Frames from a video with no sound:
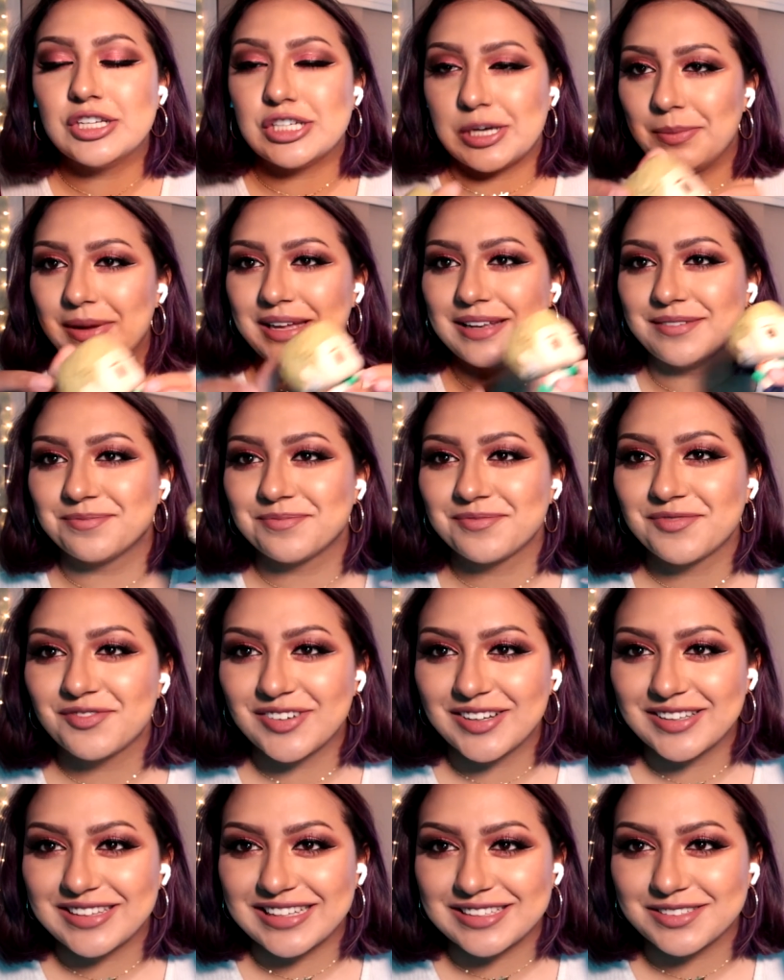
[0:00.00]
Jimin
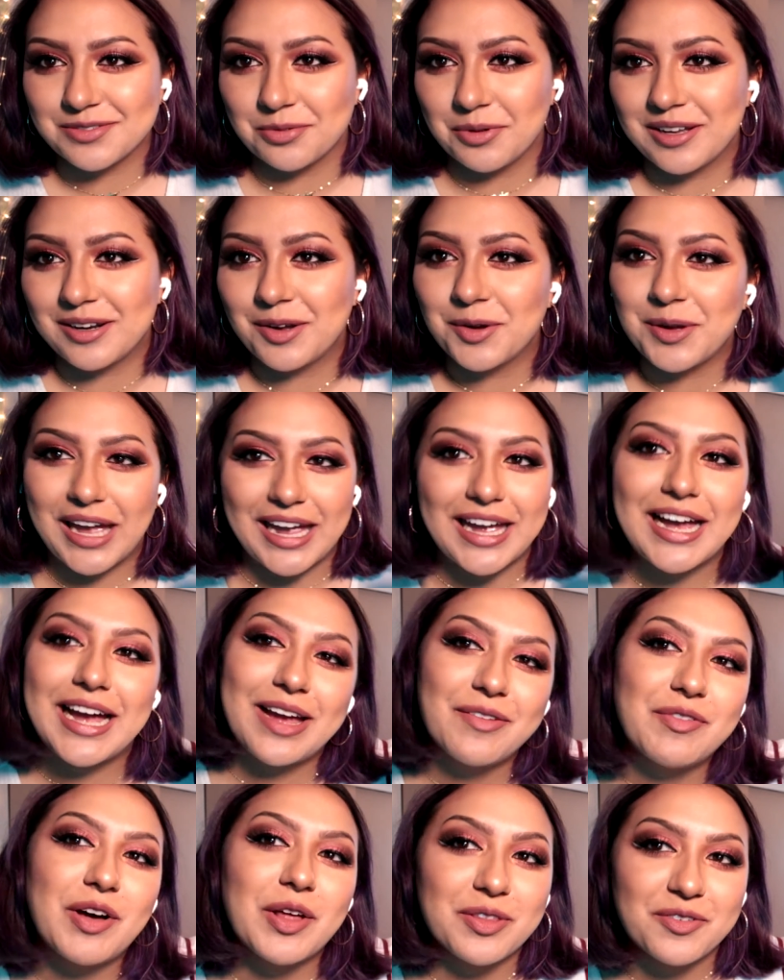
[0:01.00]
for this one. Okay, I
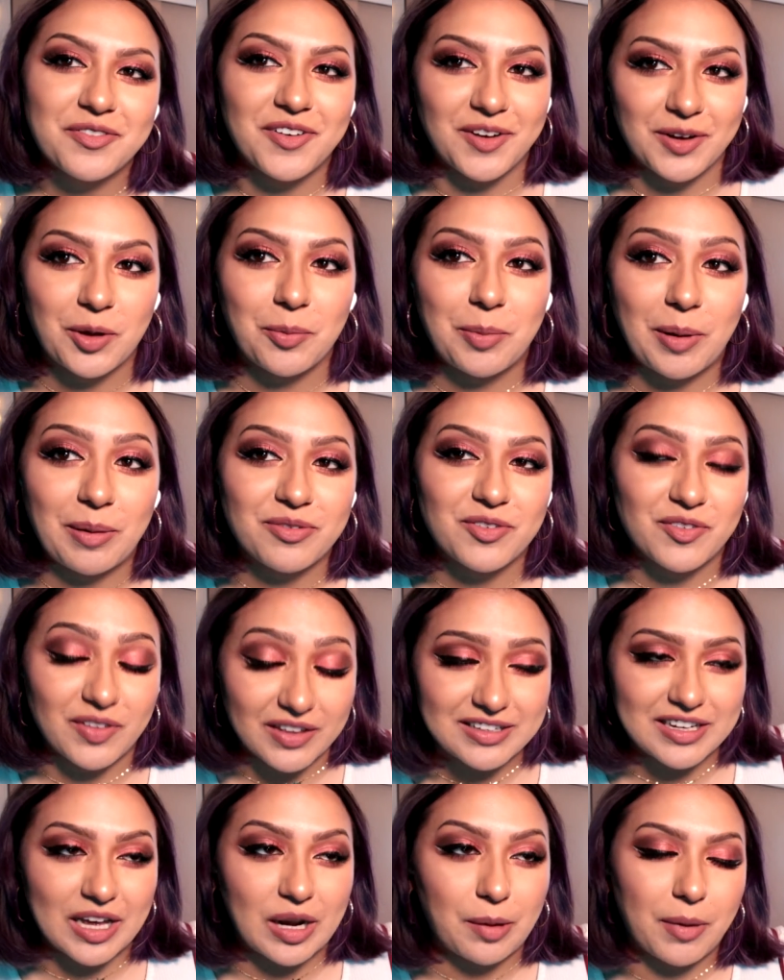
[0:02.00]
have all the Funko Pops for
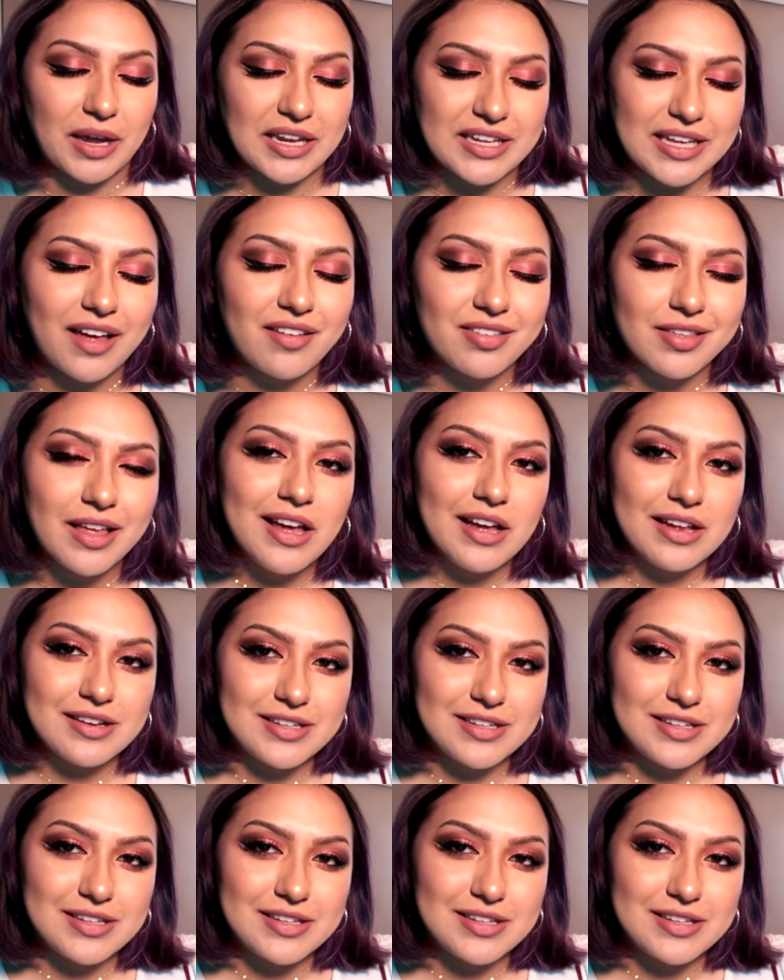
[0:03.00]
the Dynamite. Yes.